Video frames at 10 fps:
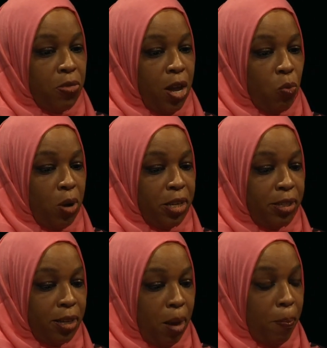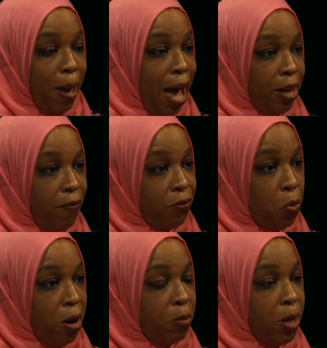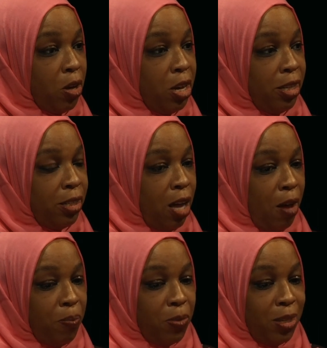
there was some back and forth because um,